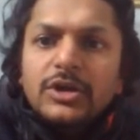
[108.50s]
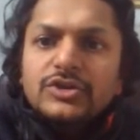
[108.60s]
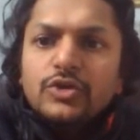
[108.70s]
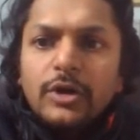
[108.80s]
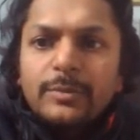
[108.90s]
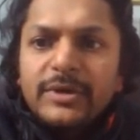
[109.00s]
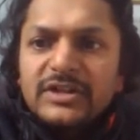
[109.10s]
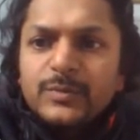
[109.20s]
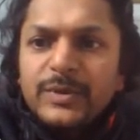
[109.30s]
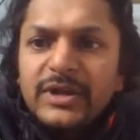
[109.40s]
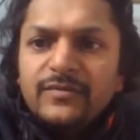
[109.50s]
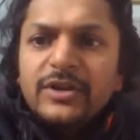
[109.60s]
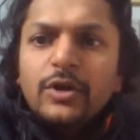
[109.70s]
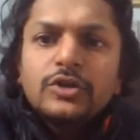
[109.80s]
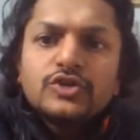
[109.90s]
So orbital speed
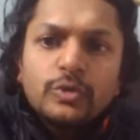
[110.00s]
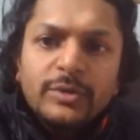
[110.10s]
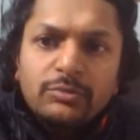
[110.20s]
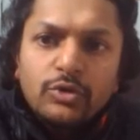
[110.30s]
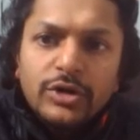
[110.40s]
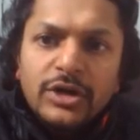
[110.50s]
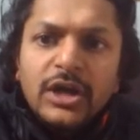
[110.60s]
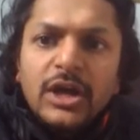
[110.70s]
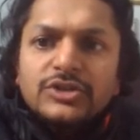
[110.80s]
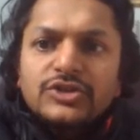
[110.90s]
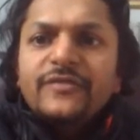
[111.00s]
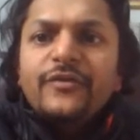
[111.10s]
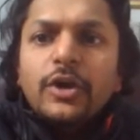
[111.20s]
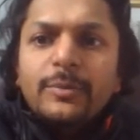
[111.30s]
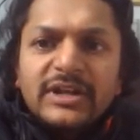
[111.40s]
will also be more. So if
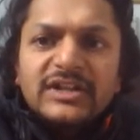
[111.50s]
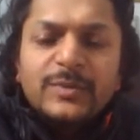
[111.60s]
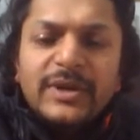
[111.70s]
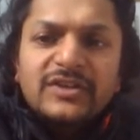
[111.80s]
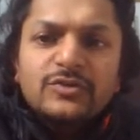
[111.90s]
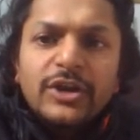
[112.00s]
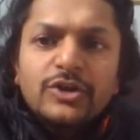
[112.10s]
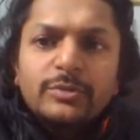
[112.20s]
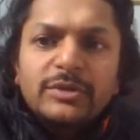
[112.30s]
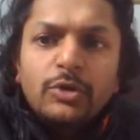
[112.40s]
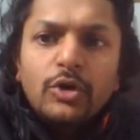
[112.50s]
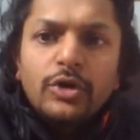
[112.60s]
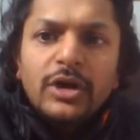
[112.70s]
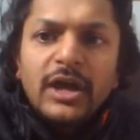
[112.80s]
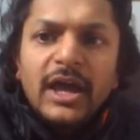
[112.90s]
orbital speed is going to be
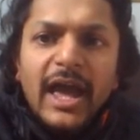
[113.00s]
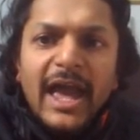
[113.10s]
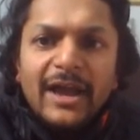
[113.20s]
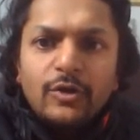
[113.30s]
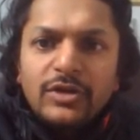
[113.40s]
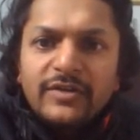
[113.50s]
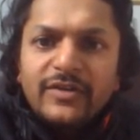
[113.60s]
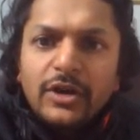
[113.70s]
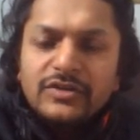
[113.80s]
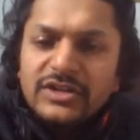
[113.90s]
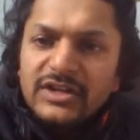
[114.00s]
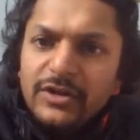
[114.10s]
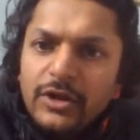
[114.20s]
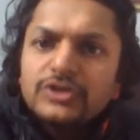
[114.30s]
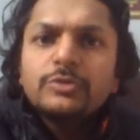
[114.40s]
more, angular velocity
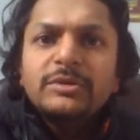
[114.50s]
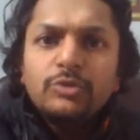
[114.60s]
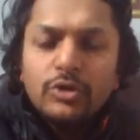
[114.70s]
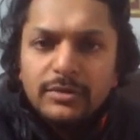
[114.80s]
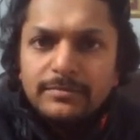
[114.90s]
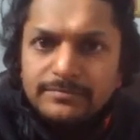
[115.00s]
will also be more.